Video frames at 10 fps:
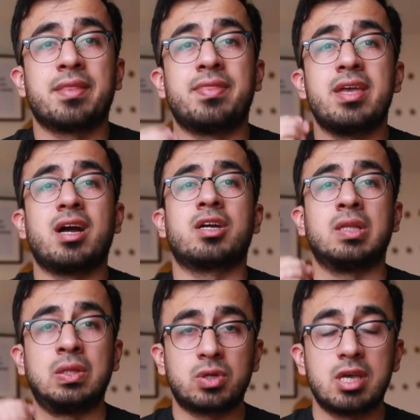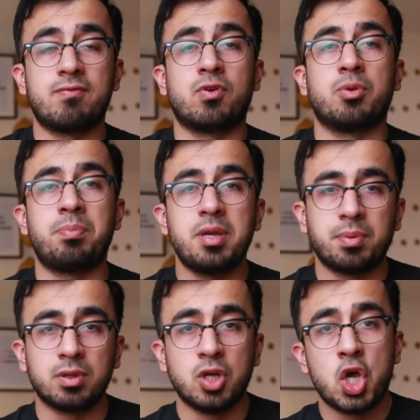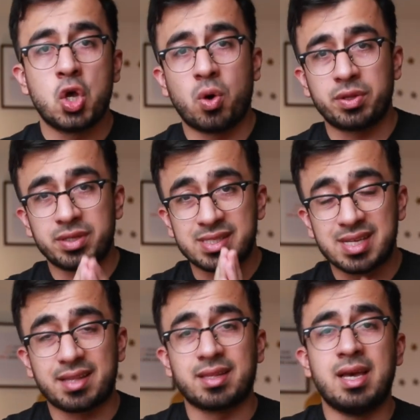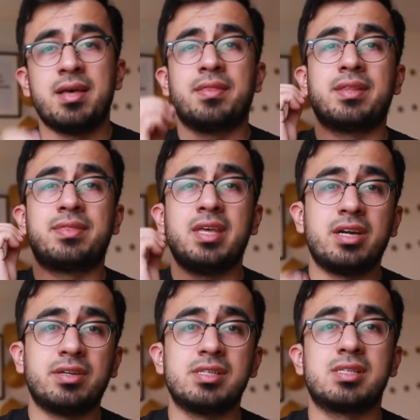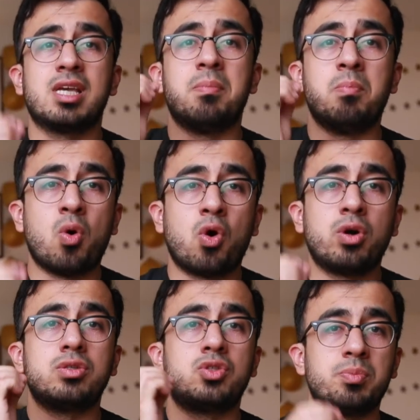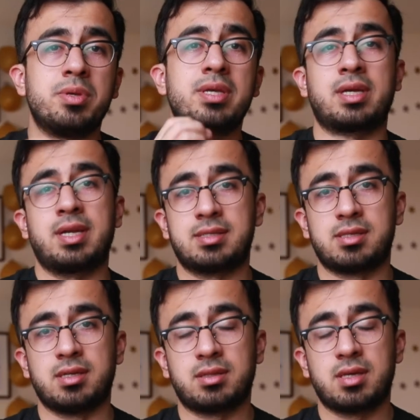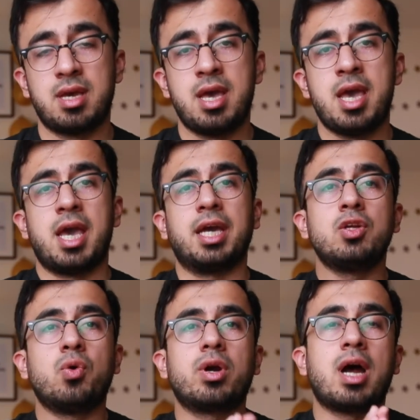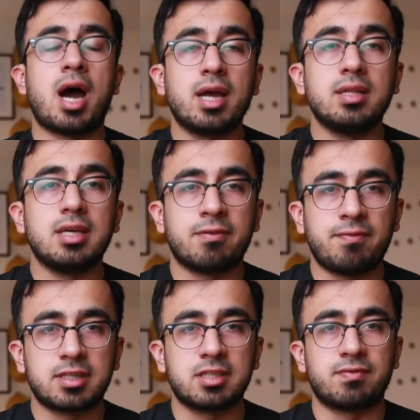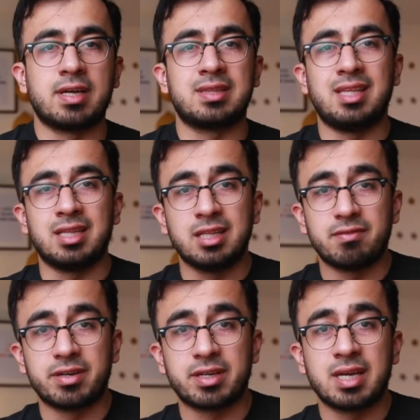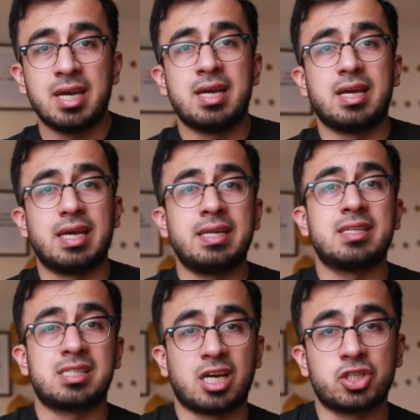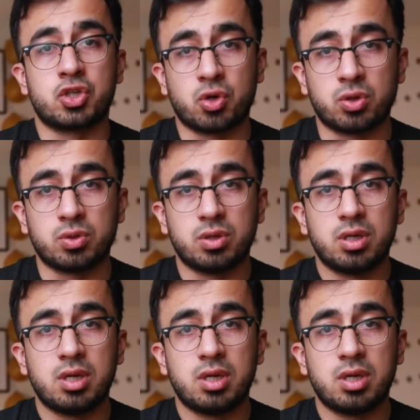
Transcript: They are looking for people who understand that there is more to being an SDET and who are highly effective at delivering in such role.